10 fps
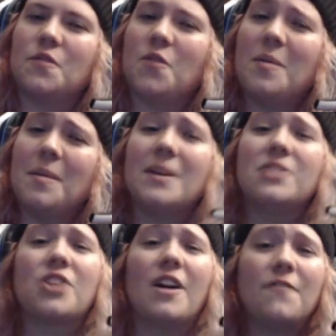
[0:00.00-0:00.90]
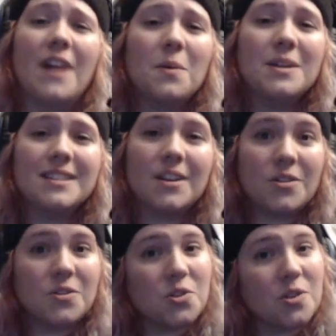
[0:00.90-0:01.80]
for my Patreon. Follow us on
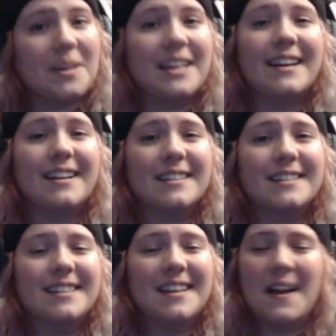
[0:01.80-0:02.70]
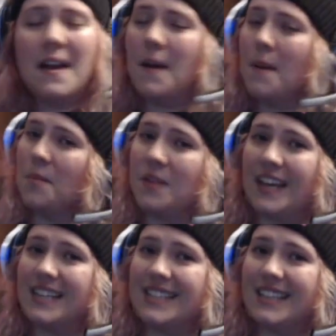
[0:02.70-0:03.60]
all social media. But
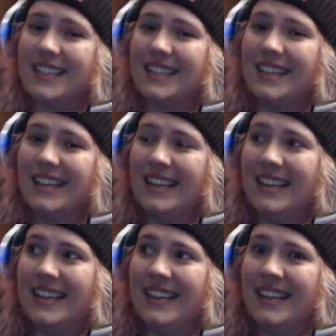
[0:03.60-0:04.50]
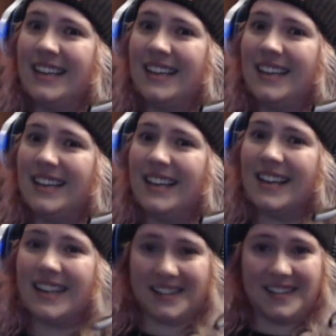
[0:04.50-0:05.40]
that is it. I
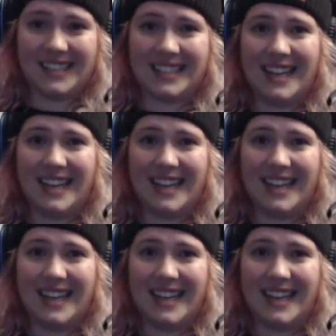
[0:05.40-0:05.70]
gotta go get to